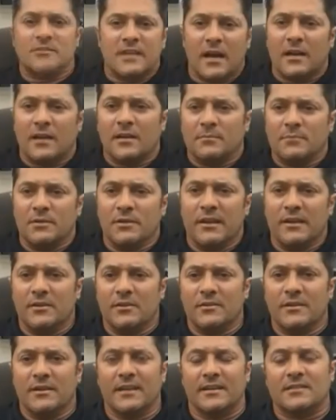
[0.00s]
How come you ain't
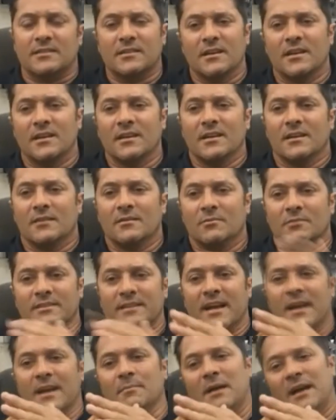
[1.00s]
doing this? Well,
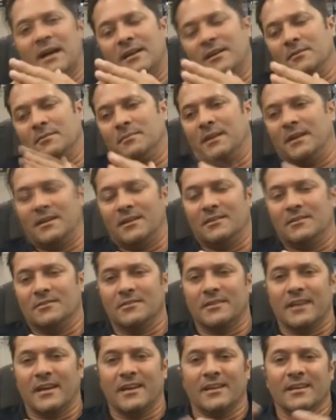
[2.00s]
time out here a minute,
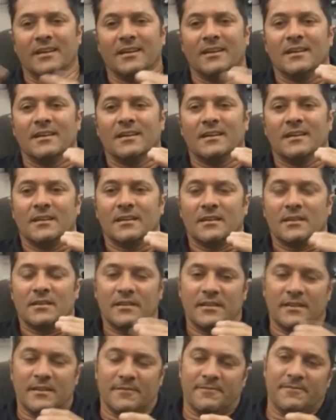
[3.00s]
okay?
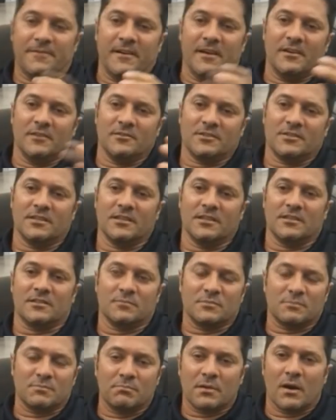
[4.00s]
The funnel
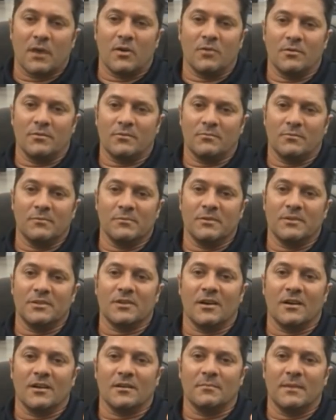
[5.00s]
system's broke when we
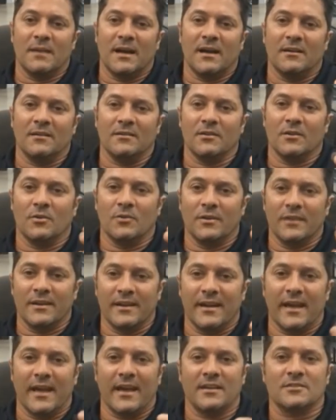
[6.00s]
talk about going to
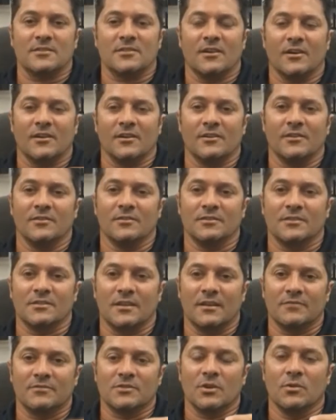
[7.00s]
NASCAR and doing
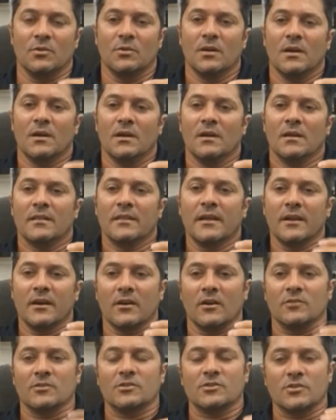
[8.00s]
stuff. So there
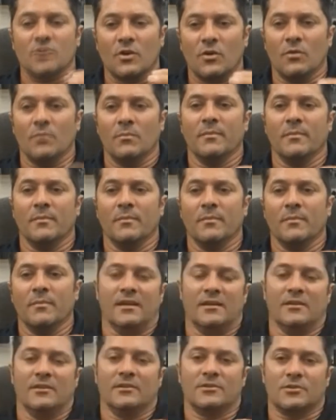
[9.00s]
are so
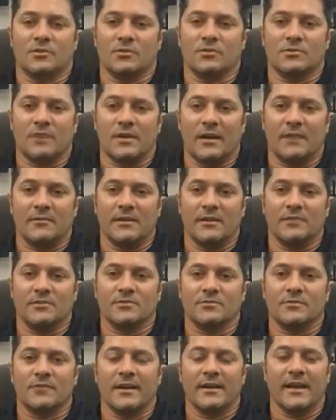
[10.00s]
many good short track
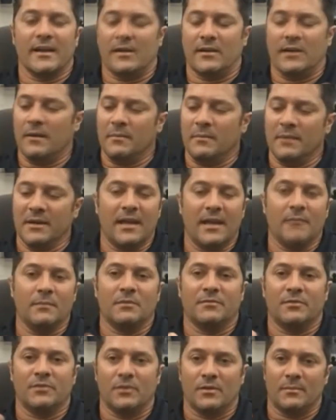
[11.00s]
racers right now. I'm going to name
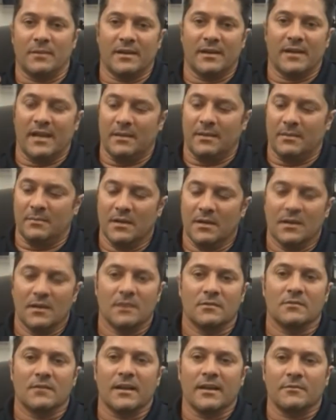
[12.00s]
a few. I'm going to name,
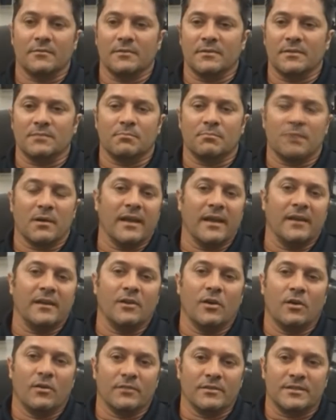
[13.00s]
like this
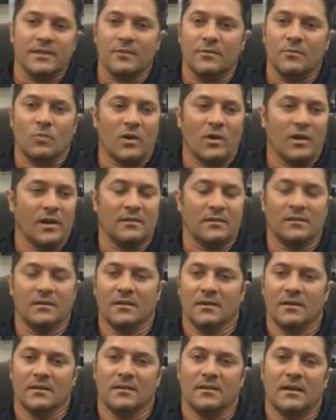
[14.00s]
Brandon Overton won,
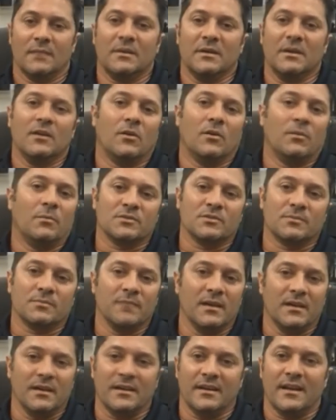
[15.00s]
I mean, almost $1
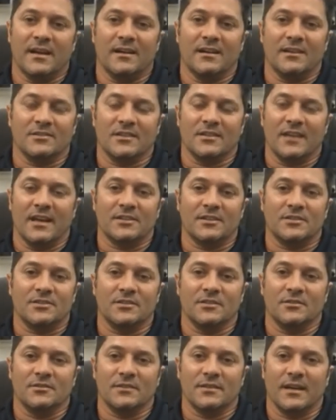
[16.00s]
million last
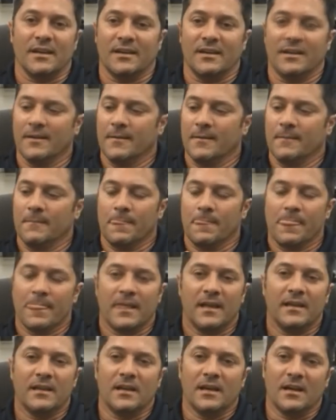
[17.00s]
year, okay?
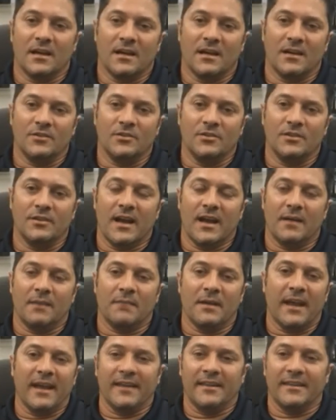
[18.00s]
You
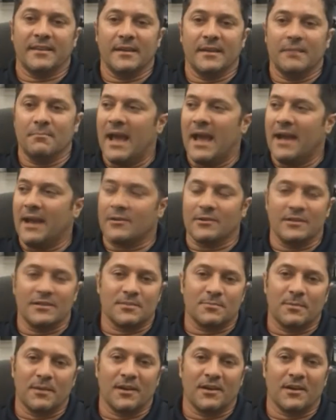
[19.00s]
got Anthony Macri in
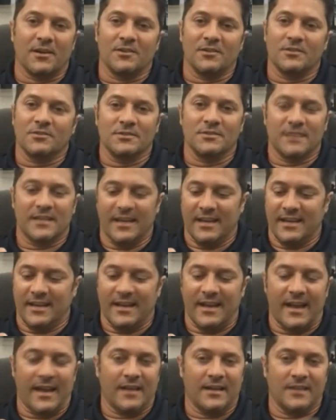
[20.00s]
sprint cars who's
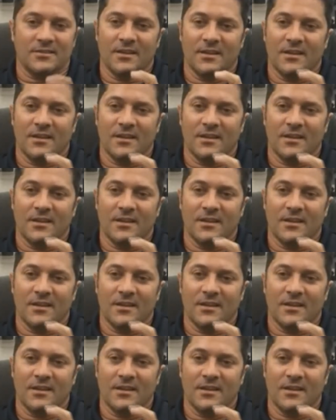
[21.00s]
kicking ass.